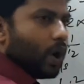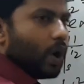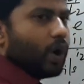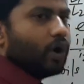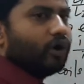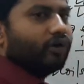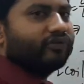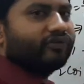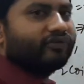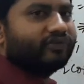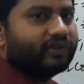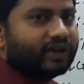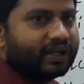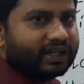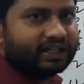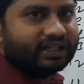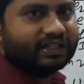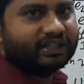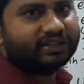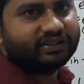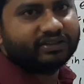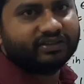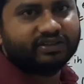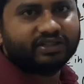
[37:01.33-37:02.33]
of
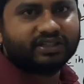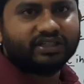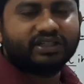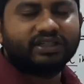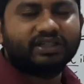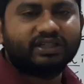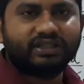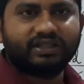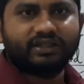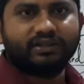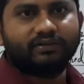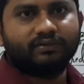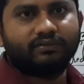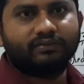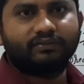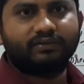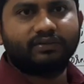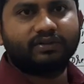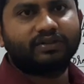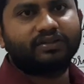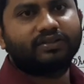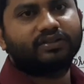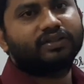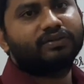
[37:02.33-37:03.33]
energy.
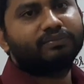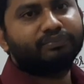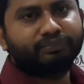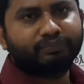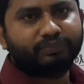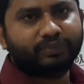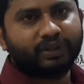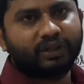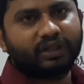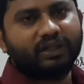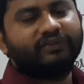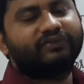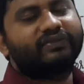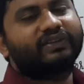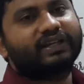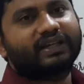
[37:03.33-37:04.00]
Simple, if